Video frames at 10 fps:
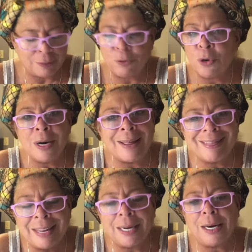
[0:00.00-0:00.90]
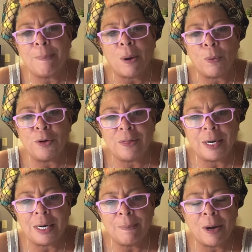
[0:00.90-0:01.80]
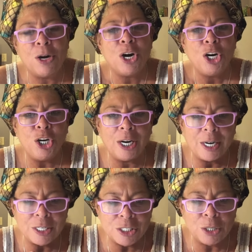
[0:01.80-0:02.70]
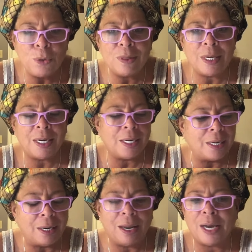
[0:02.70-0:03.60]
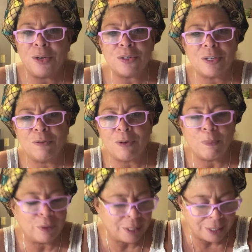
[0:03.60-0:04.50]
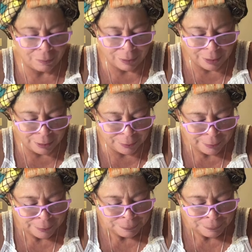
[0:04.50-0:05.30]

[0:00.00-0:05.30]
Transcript: If you're not thinking about what you're thinking about, you're going to continue thinking and aligning yourself up with the devil, honey